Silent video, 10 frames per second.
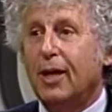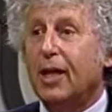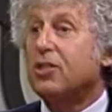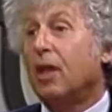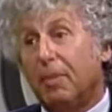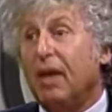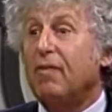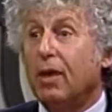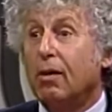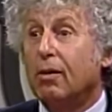and stop
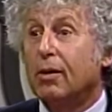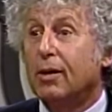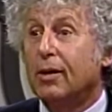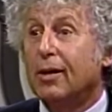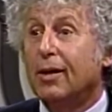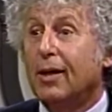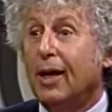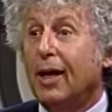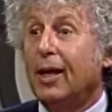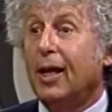giving you
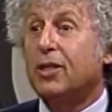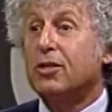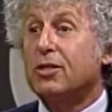and let you